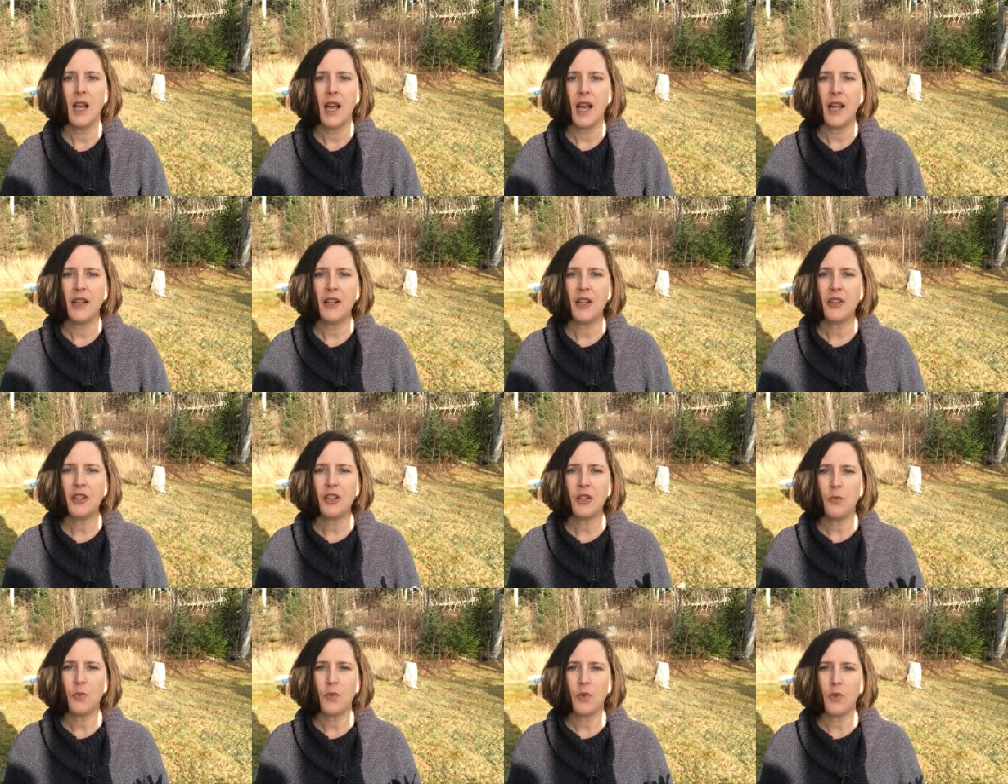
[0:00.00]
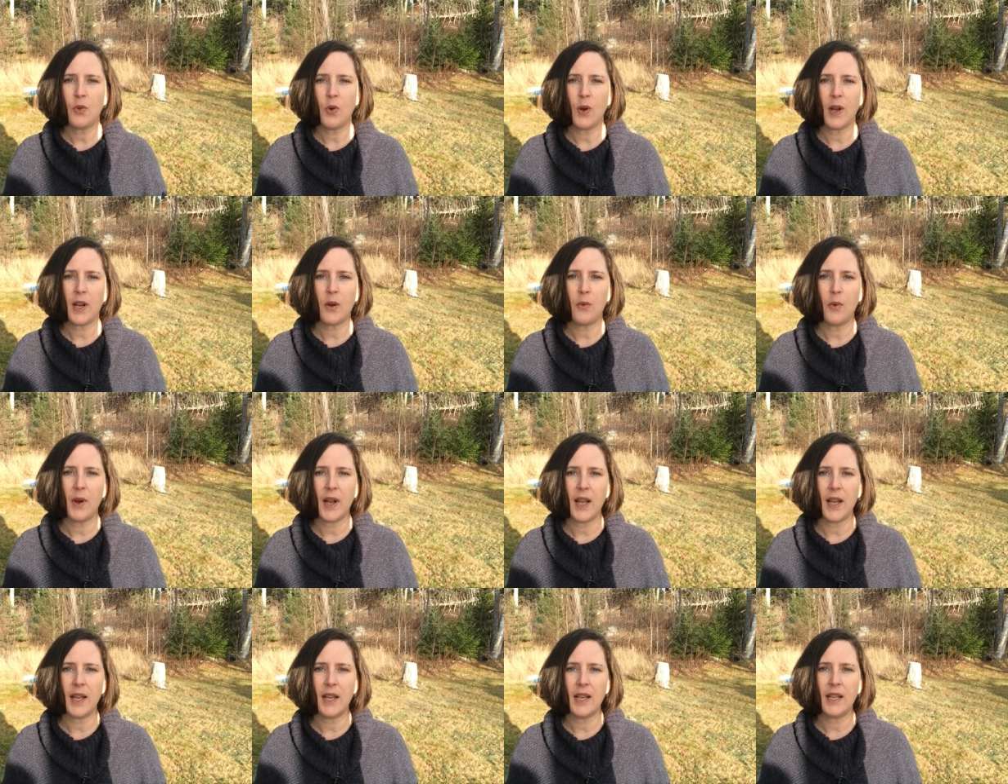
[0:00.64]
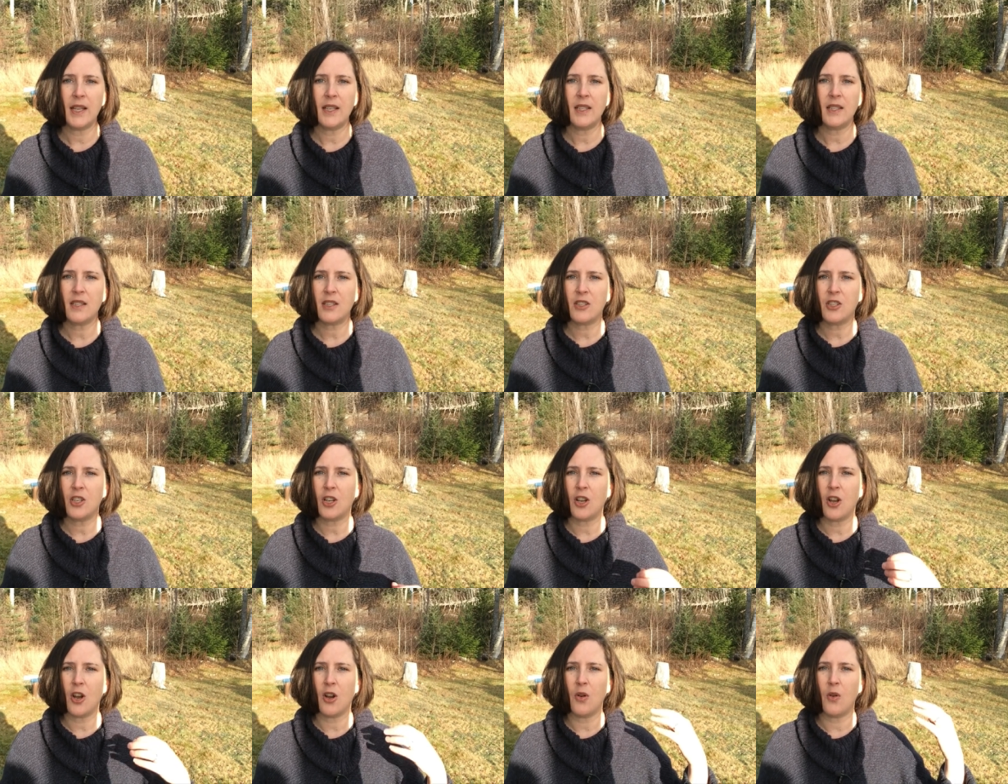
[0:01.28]
Another quick way is
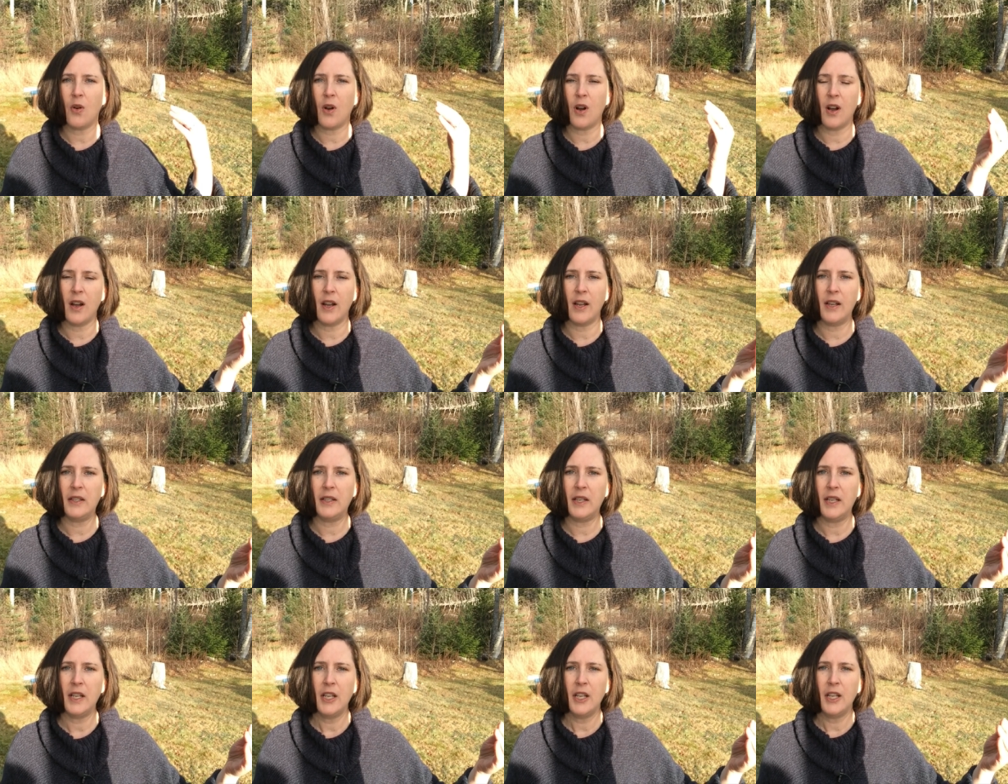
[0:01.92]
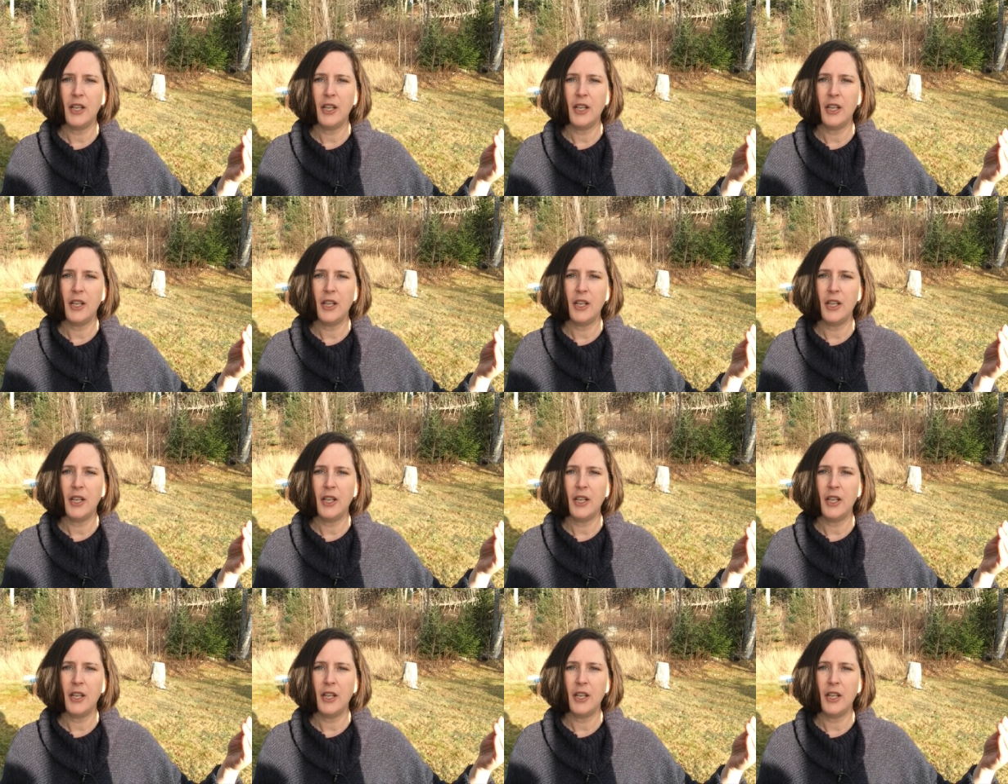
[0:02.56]
to go on